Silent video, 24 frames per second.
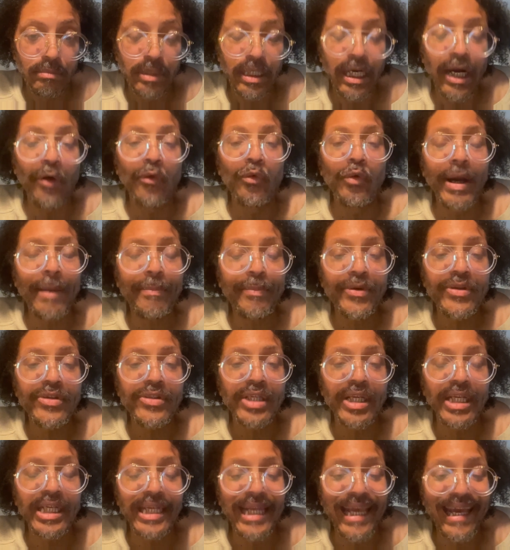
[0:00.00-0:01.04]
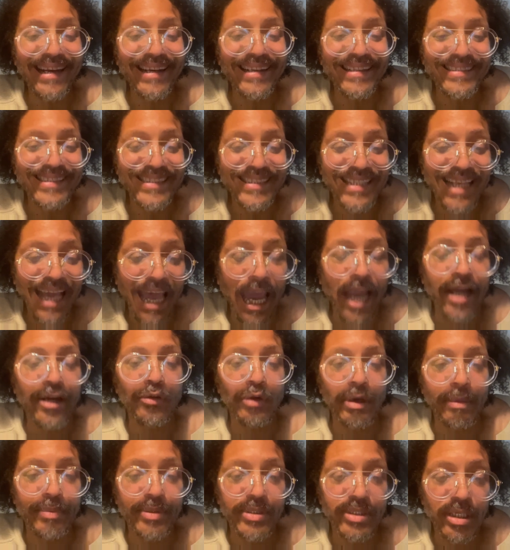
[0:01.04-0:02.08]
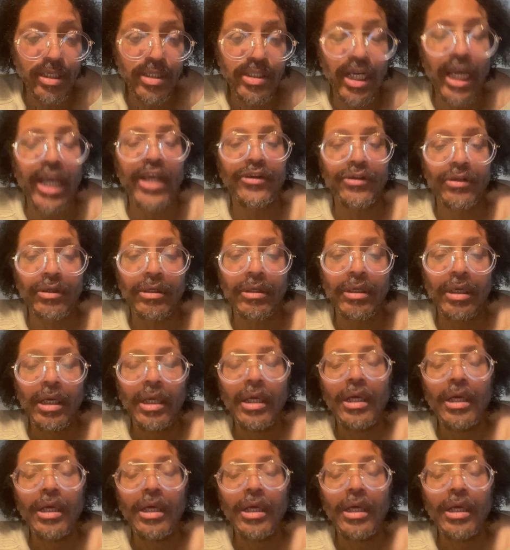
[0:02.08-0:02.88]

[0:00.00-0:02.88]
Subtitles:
An exact representation